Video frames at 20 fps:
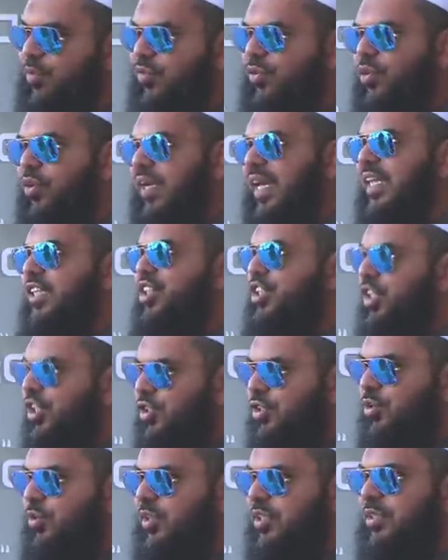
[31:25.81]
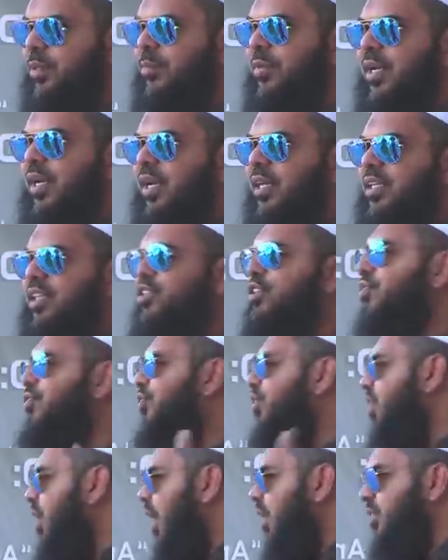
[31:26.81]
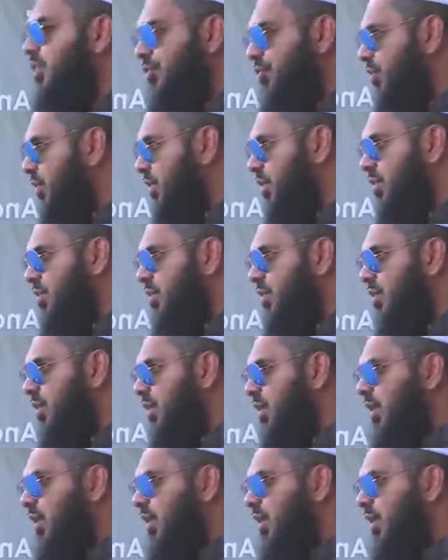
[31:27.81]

if you look at Shintoism, these are philosophies.